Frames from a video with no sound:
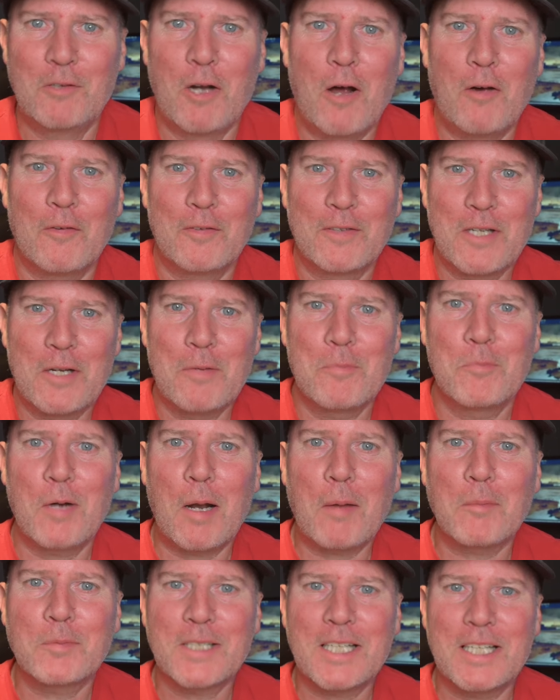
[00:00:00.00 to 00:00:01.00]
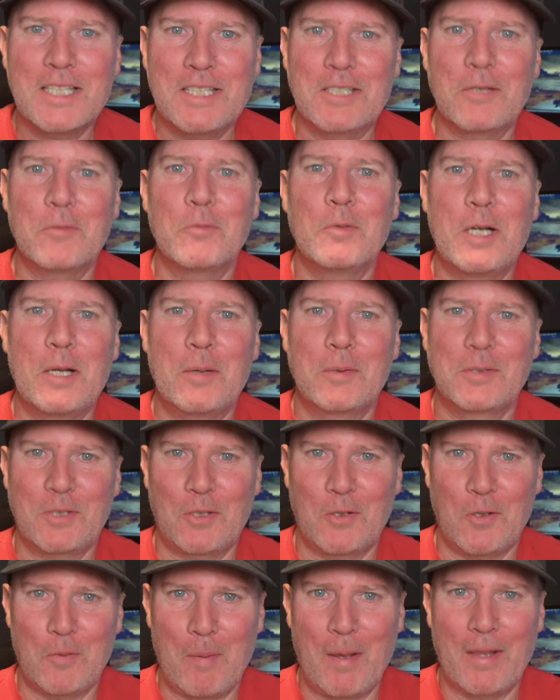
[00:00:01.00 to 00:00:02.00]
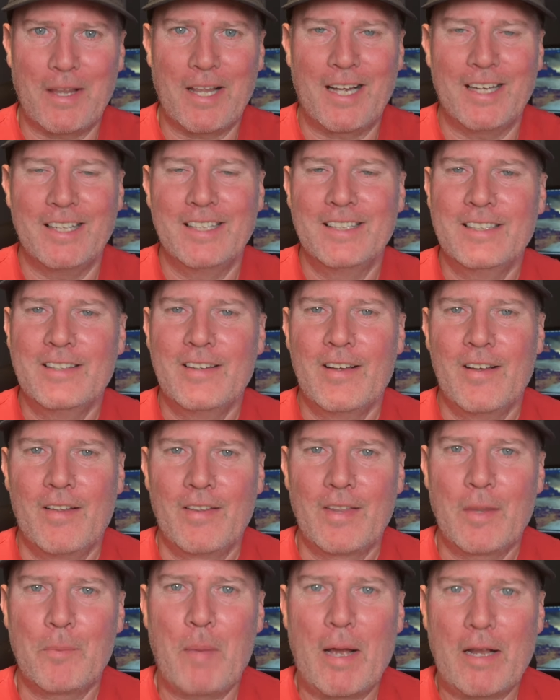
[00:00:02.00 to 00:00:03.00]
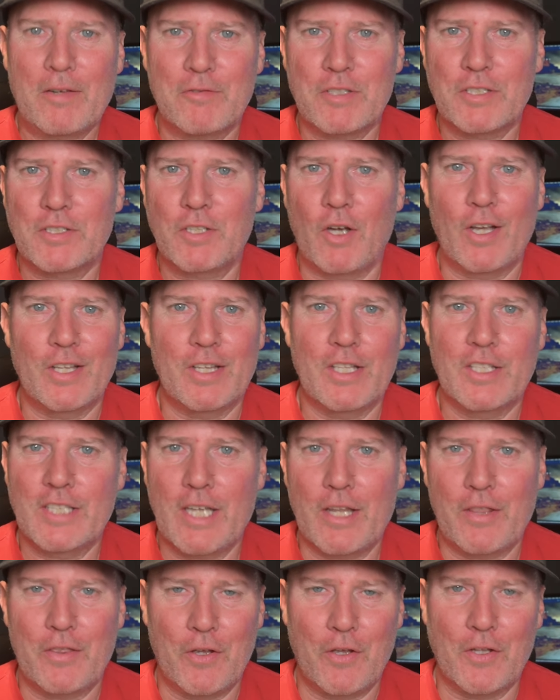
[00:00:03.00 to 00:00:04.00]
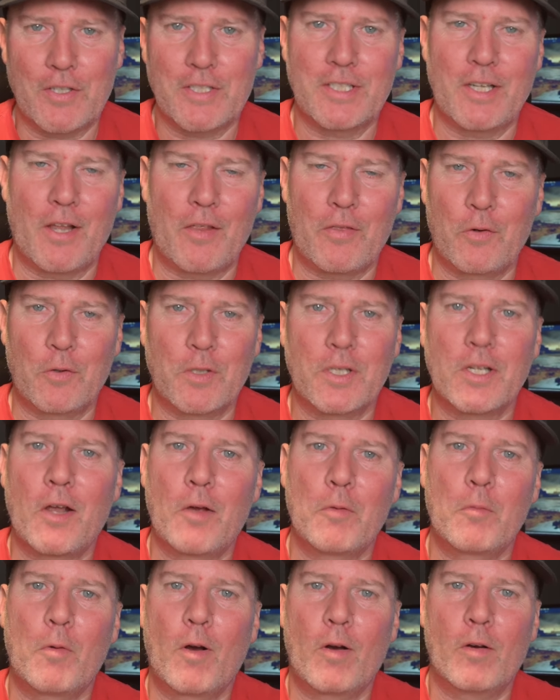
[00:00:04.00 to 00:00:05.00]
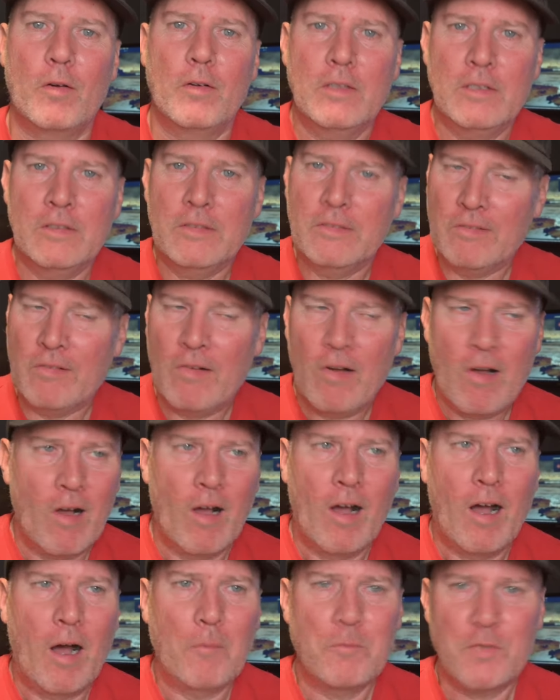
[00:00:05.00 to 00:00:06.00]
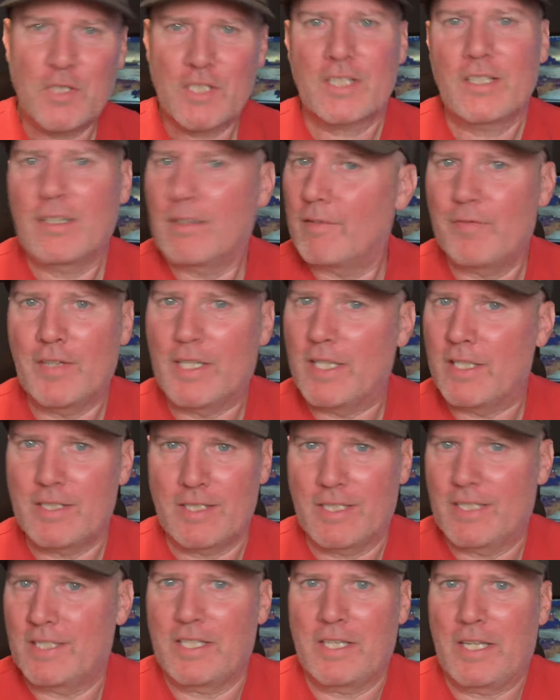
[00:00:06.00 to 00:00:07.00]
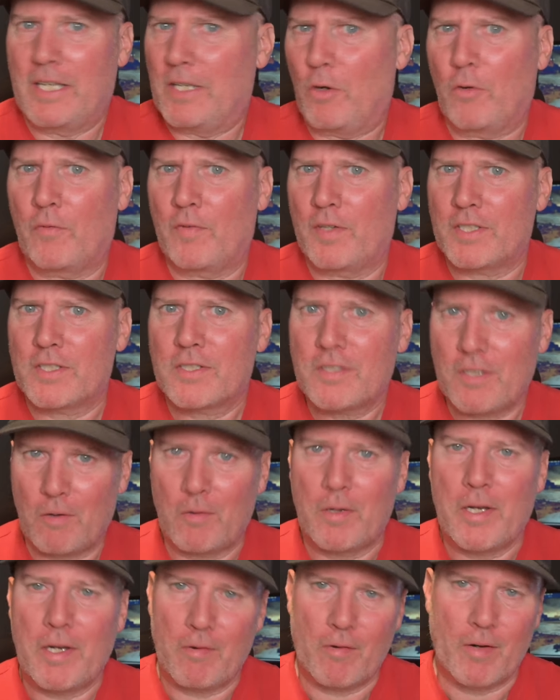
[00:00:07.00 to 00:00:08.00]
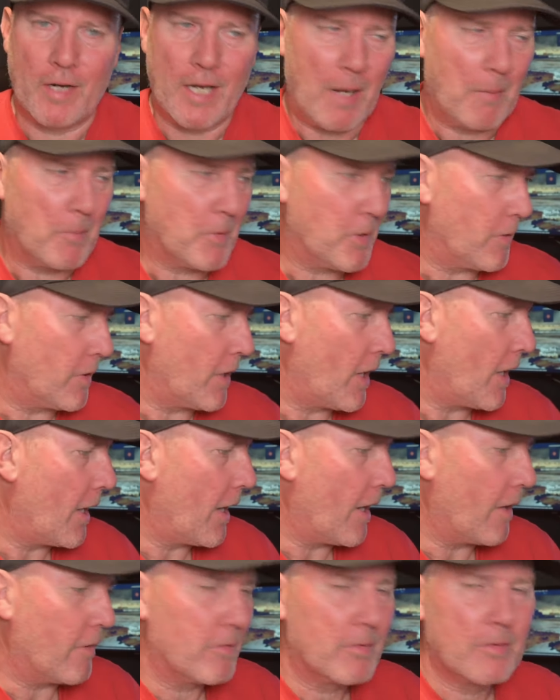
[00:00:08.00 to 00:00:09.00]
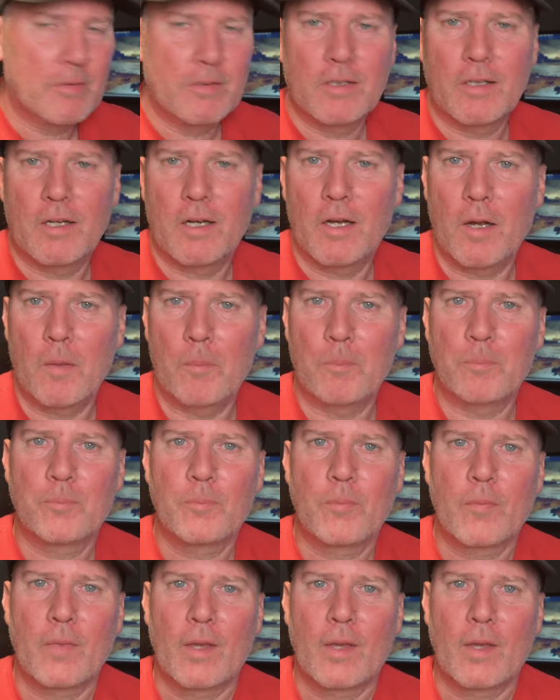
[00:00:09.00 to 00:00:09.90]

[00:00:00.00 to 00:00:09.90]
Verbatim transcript: rather than an abrupt end, I'm really sorry about that. The battery died in the Z30 and I thought, you know what, I'm just going to finish this at the office. So here I am doing it now. Um,